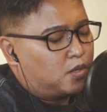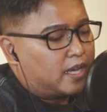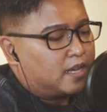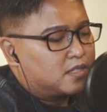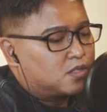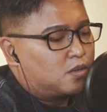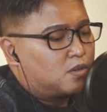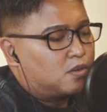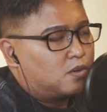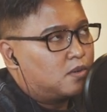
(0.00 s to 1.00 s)
Okay,
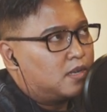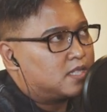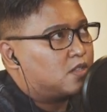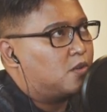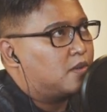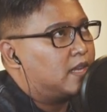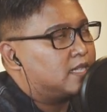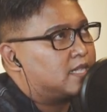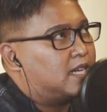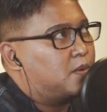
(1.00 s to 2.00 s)
so let's start.
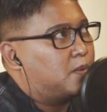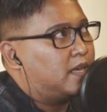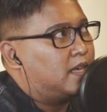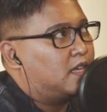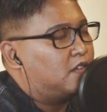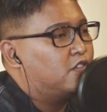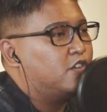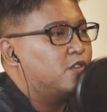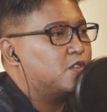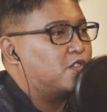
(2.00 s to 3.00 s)
Let's start with
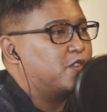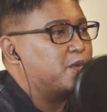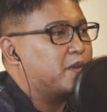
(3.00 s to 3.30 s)
food news for the